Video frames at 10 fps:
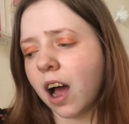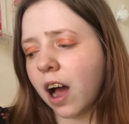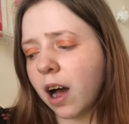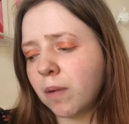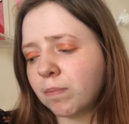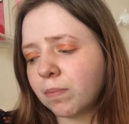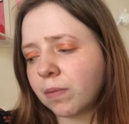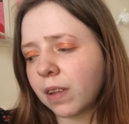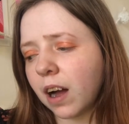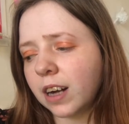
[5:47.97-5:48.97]

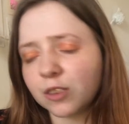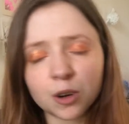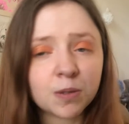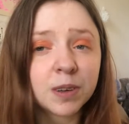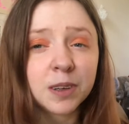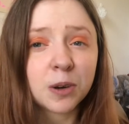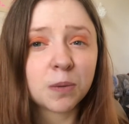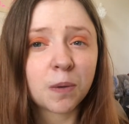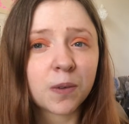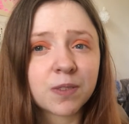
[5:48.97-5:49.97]
I don't really know
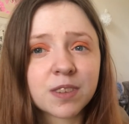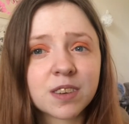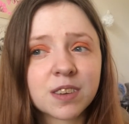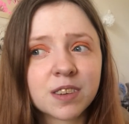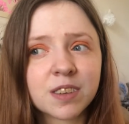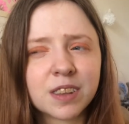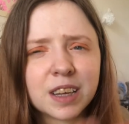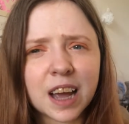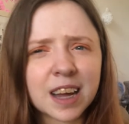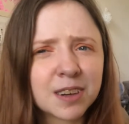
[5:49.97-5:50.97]
what
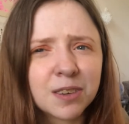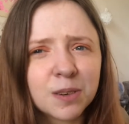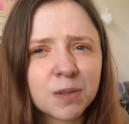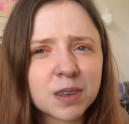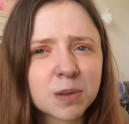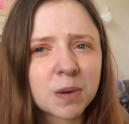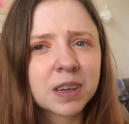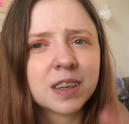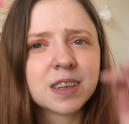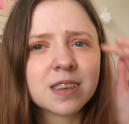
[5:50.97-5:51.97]
the angle of this
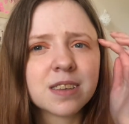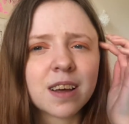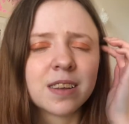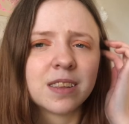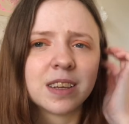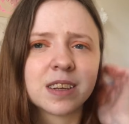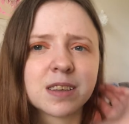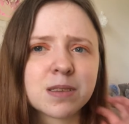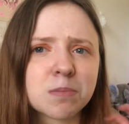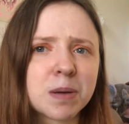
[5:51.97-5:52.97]
one is. I think
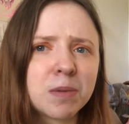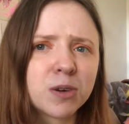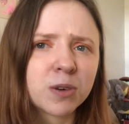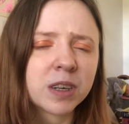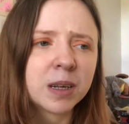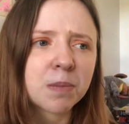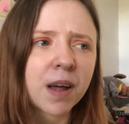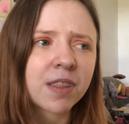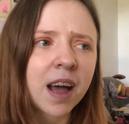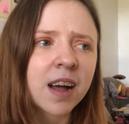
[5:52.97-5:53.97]
it's maybe talking
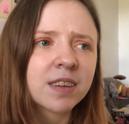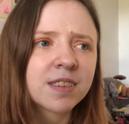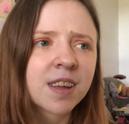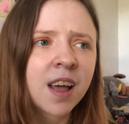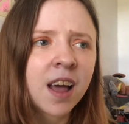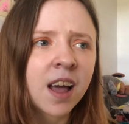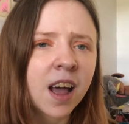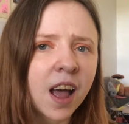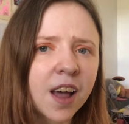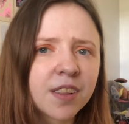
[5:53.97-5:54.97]
about that
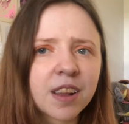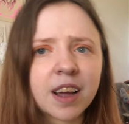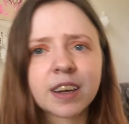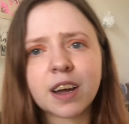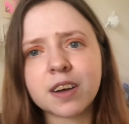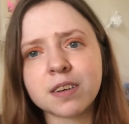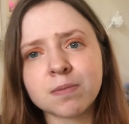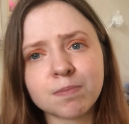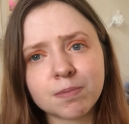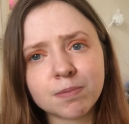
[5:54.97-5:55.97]
and like a
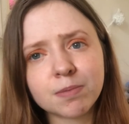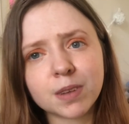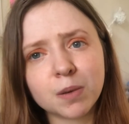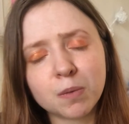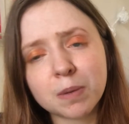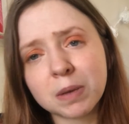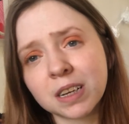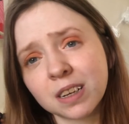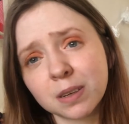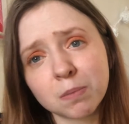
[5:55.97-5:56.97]

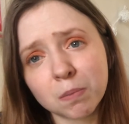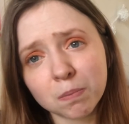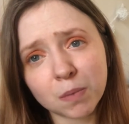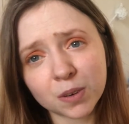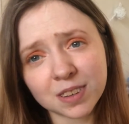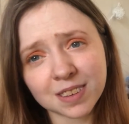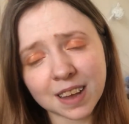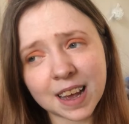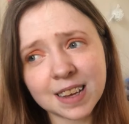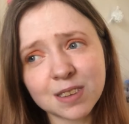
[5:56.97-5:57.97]
women in modern
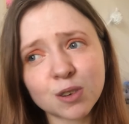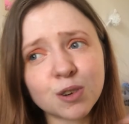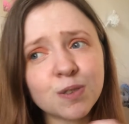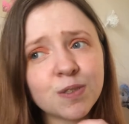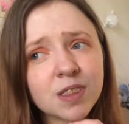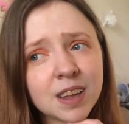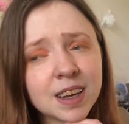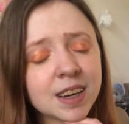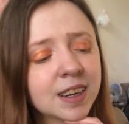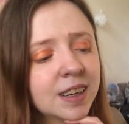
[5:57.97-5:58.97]
day sort of
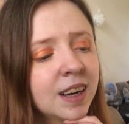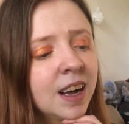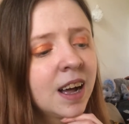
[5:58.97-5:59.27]
thing.